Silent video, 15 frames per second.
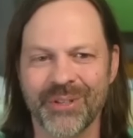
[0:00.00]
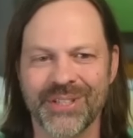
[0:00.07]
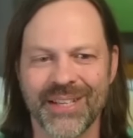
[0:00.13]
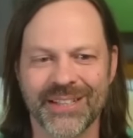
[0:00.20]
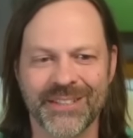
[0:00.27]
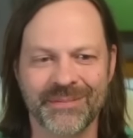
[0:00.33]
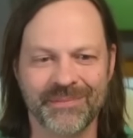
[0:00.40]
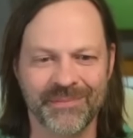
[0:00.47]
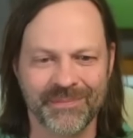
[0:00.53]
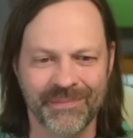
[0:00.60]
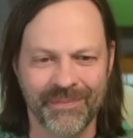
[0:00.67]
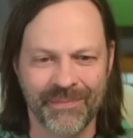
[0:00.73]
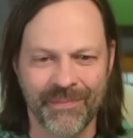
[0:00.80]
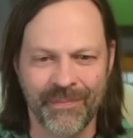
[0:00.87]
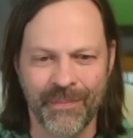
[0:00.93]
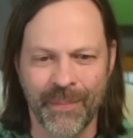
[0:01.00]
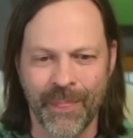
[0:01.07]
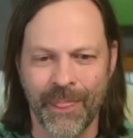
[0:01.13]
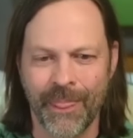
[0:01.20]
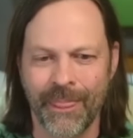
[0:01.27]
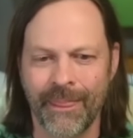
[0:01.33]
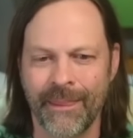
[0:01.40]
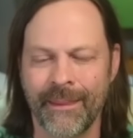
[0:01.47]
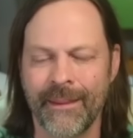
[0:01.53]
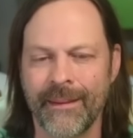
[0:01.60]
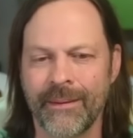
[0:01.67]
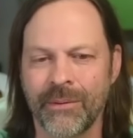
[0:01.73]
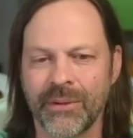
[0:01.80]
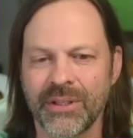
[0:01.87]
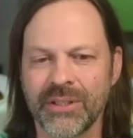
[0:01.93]
number six.
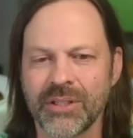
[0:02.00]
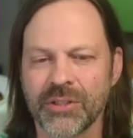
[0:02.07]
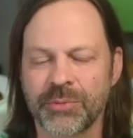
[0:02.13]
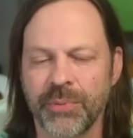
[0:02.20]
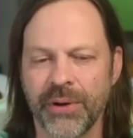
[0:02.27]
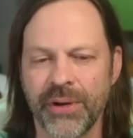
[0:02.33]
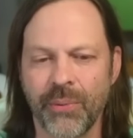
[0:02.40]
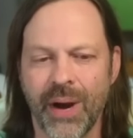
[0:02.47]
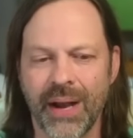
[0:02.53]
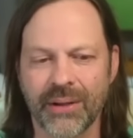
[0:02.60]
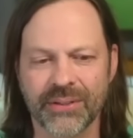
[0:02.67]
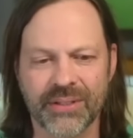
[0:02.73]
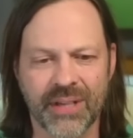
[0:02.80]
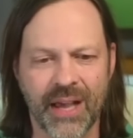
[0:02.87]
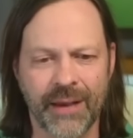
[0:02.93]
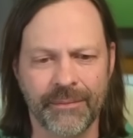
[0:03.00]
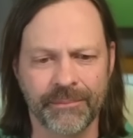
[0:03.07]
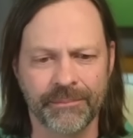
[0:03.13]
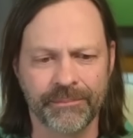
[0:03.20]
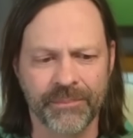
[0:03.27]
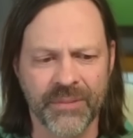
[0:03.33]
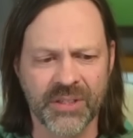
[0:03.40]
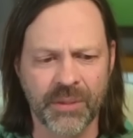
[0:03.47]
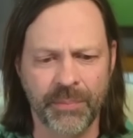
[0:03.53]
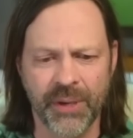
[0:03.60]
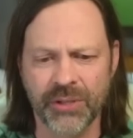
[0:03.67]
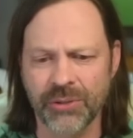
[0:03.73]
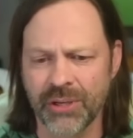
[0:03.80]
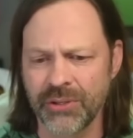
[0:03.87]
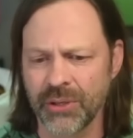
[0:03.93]
Well, this looks pretty wild, Scott. This is a
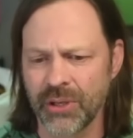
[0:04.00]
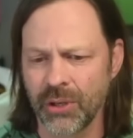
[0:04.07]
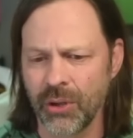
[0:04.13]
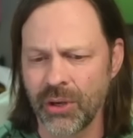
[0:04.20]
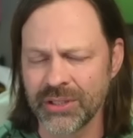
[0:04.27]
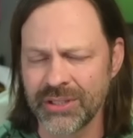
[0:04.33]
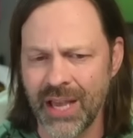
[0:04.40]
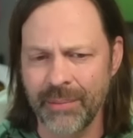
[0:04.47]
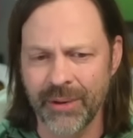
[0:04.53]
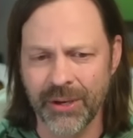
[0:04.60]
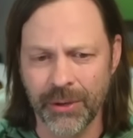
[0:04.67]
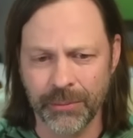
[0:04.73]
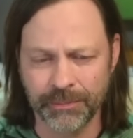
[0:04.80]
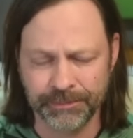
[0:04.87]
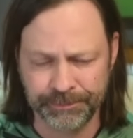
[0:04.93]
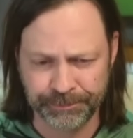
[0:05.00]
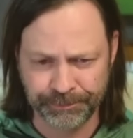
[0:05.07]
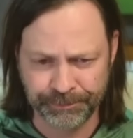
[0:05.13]
picture I took a long time ago.